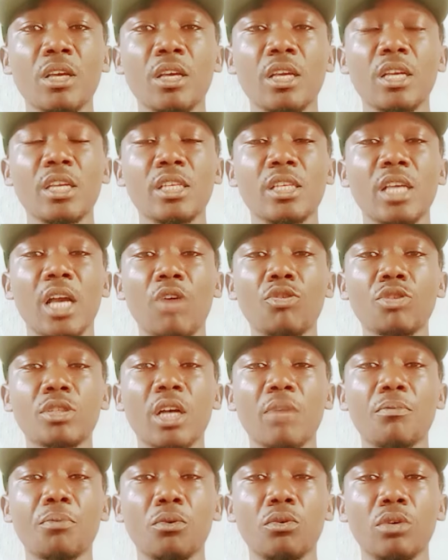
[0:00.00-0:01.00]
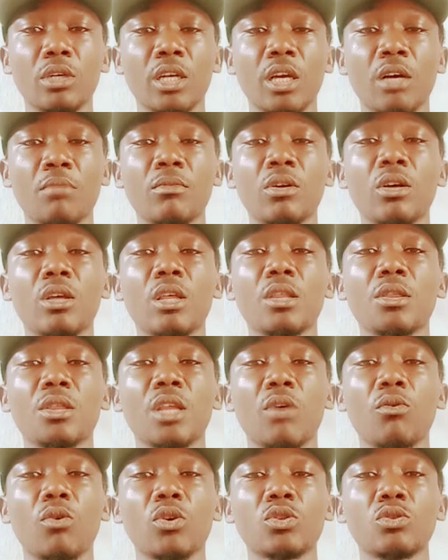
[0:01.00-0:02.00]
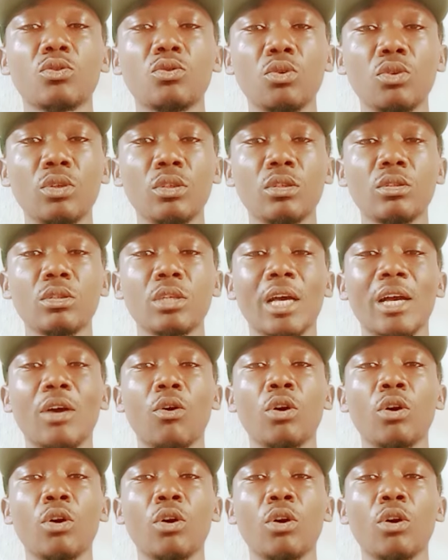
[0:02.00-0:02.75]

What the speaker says: in the Hausa program that was known that,